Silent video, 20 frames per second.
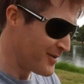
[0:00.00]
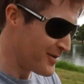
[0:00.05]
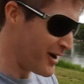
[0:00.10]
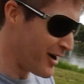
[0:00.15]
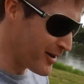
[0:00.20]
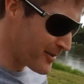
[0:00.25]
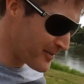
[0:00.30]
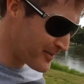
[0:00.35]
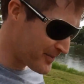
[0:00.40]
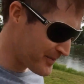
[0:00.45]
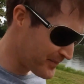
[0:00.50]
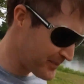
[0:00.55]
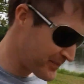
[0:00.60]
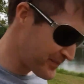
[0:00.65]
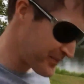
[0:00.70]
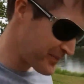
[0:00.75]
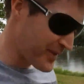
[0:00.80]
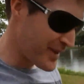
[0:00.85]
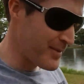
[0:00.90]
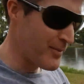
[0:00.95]
Well,
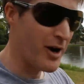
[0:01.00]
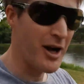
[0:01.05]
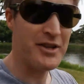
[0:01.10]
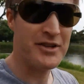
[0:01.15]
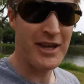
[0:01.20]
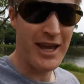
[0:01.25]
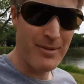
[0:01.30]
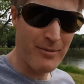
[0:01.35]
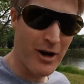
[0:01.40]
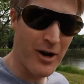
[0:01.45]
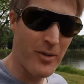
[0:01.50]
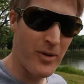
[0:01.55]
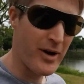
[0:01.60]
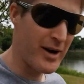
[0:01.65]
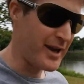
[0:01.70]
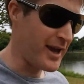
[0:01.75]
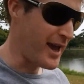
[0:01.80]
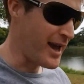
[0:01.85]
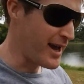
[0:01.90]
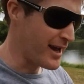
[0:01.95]
you might say you might
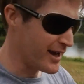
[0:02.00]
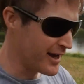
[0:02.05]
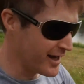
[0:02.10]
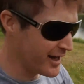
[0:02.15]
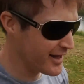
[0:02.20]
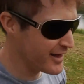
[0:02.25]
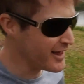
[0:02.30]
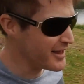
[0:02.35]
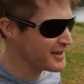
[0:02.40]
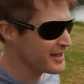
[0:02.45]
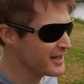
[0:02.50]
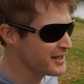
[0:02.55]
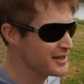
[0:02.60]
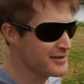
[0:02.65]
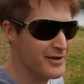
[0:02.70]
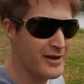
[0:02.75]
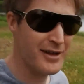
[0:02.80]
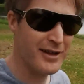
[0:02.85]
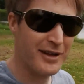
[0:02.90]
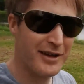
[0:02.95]
work out, at the
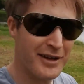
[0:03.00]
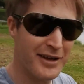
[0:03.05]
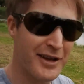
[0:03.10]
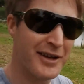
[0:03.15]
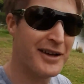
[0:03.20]
end of it,